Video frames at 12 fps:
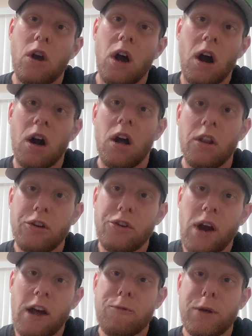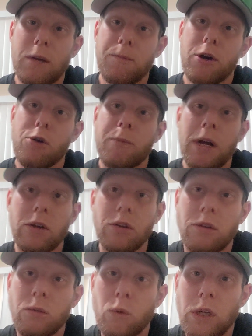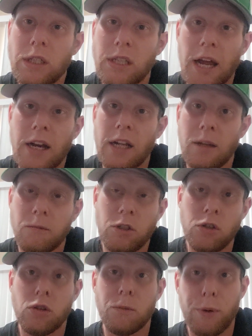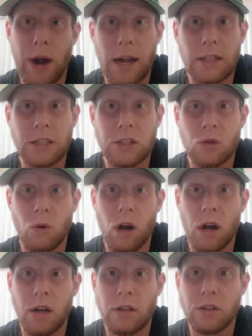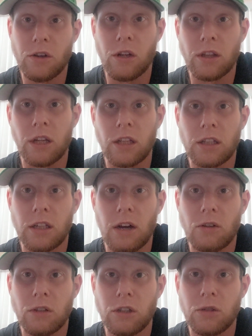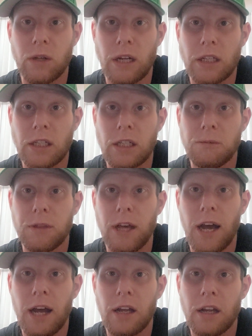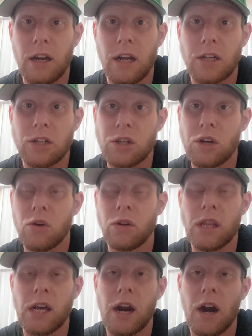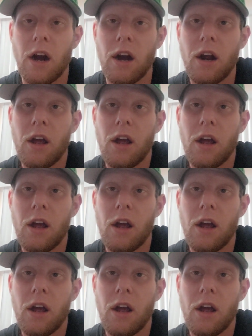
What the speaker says: our other draft pick, Bo Melton, we signed him to the practice squad, so I thought that was good. We got to keep that connection going there.